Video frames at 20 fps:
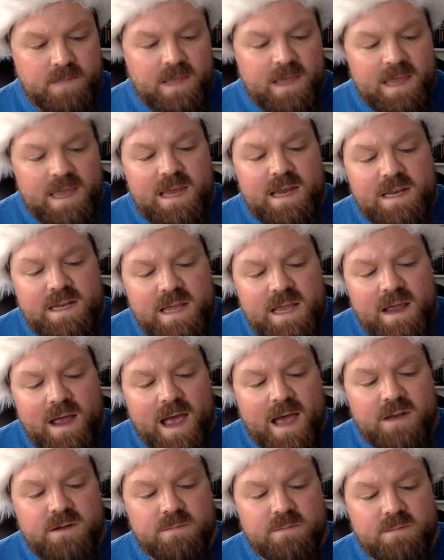He could hear
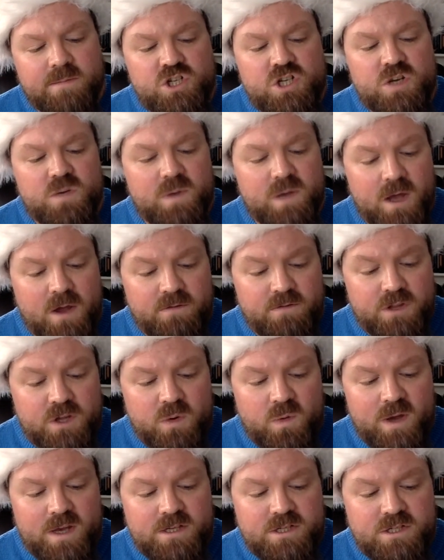Adam chewing over the
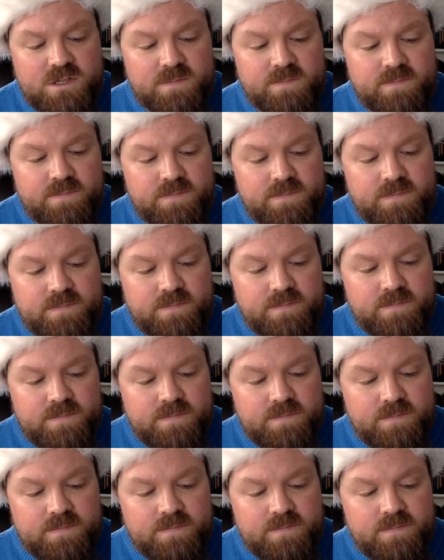question.
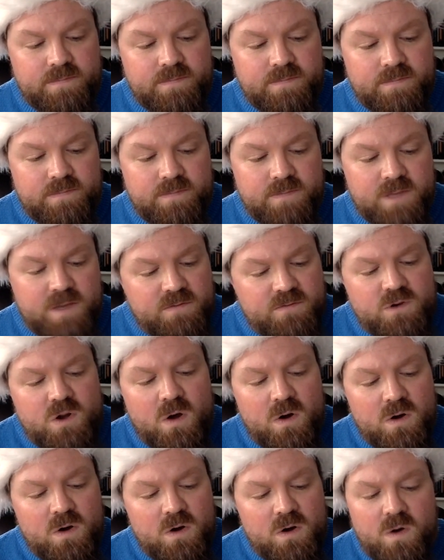You've
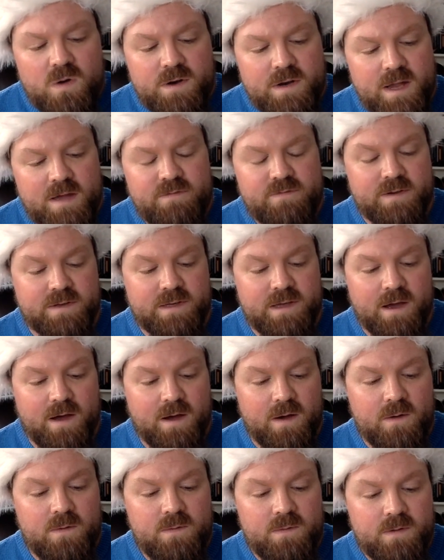not got nothing,
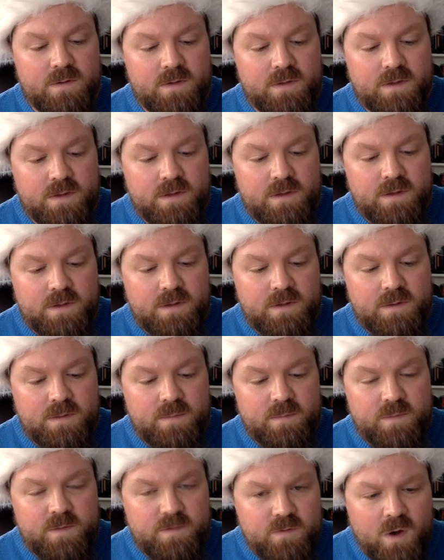Carl.
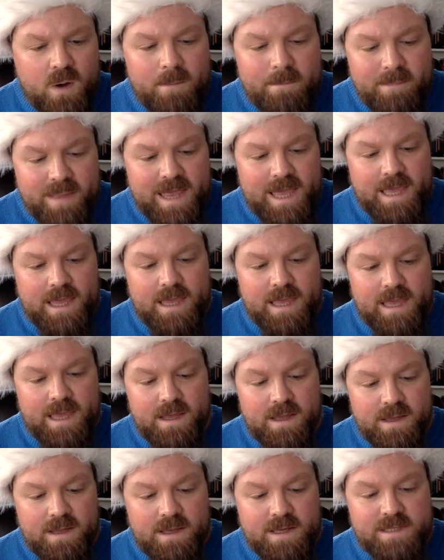You've got me,
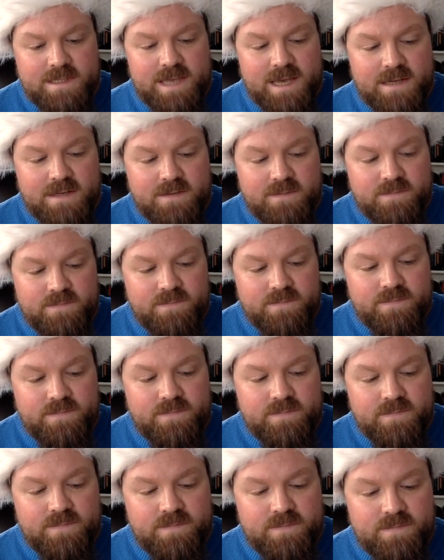he said.
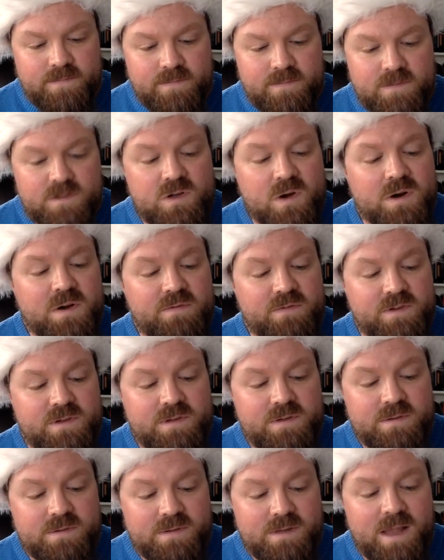And Donovan
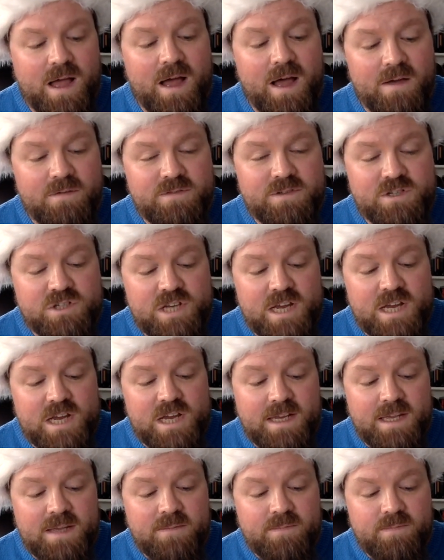laughed
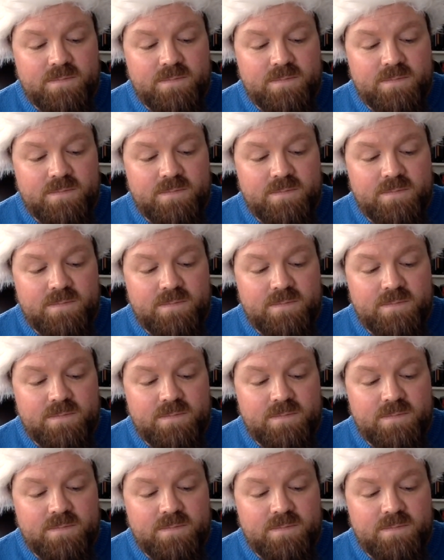gently.